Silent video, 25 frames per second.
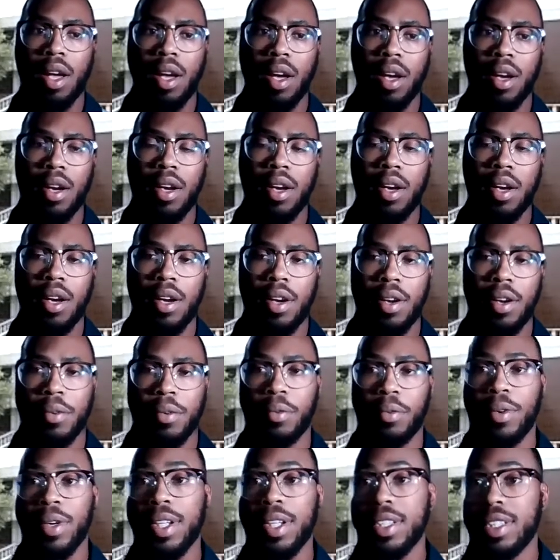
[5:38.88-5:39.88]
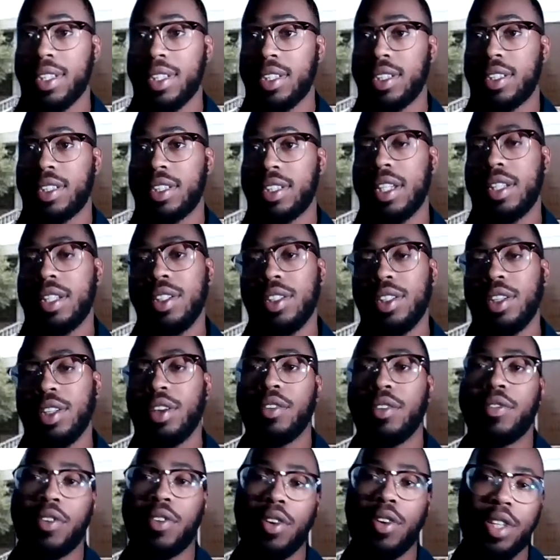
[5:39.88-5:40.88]
Was Southern
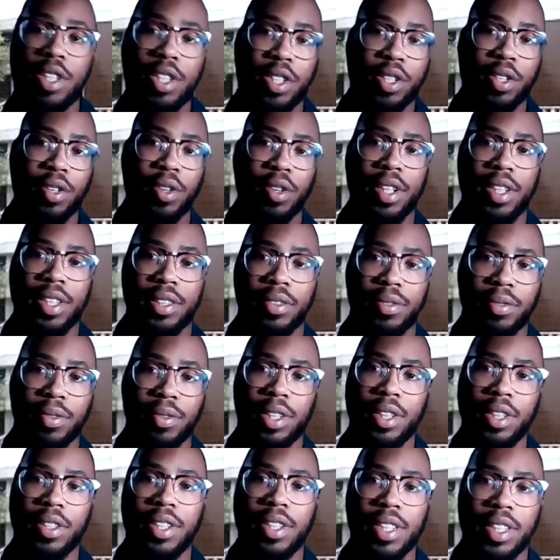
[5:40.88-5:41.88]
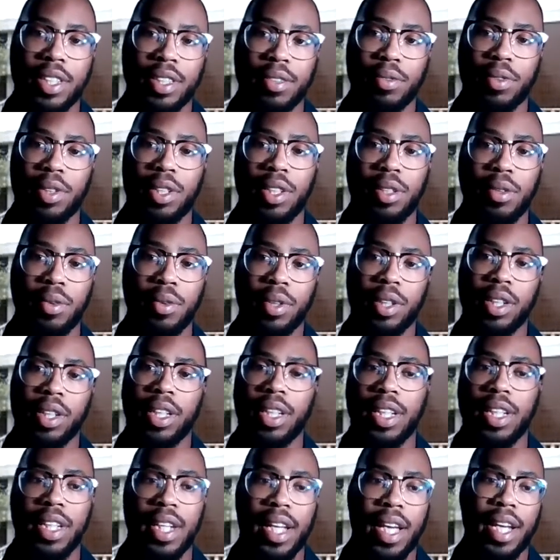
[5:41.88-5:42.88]
your first choice when you were
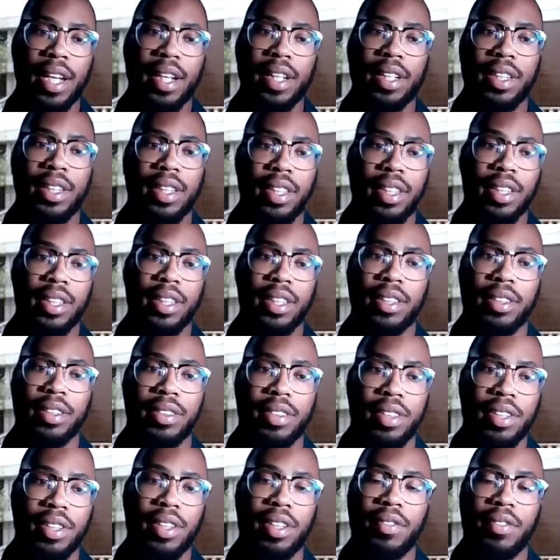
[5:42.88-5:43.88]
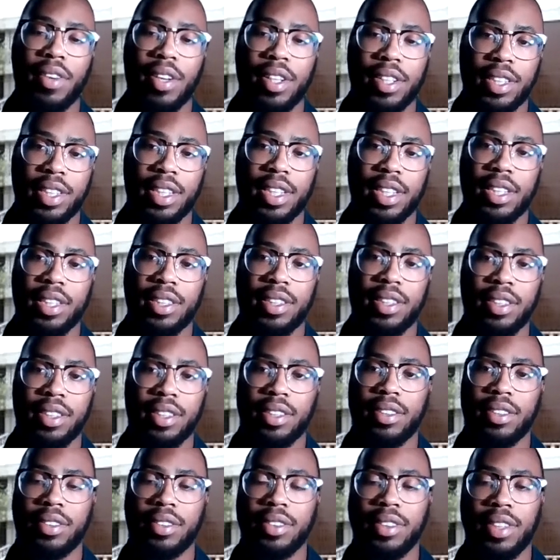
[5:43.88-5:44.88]
looking at universities
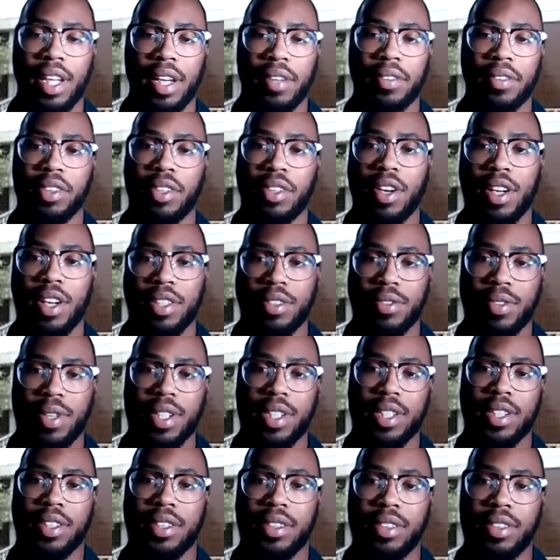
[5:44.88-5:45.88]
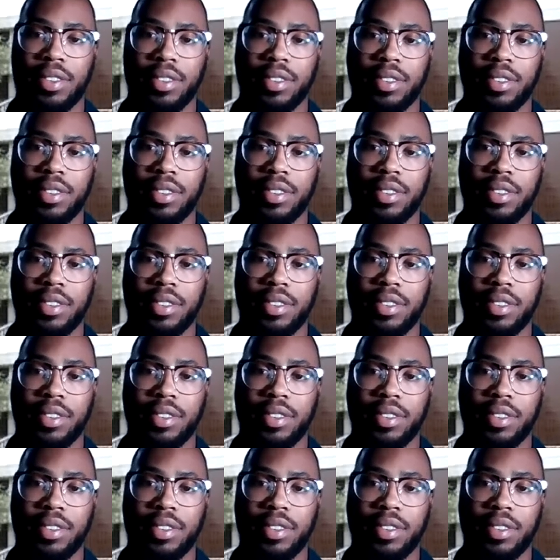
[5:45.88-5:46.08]
after graduation?